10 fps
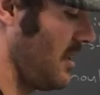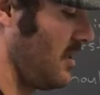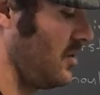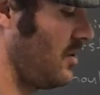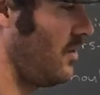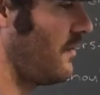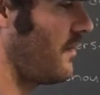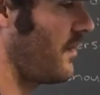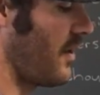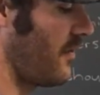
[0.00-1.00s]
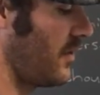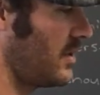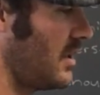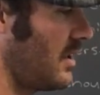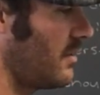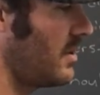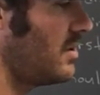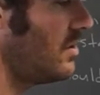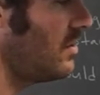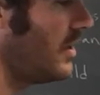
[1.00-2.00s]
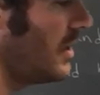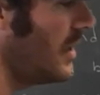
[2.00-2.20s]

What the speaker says: So the first thing I'm going to do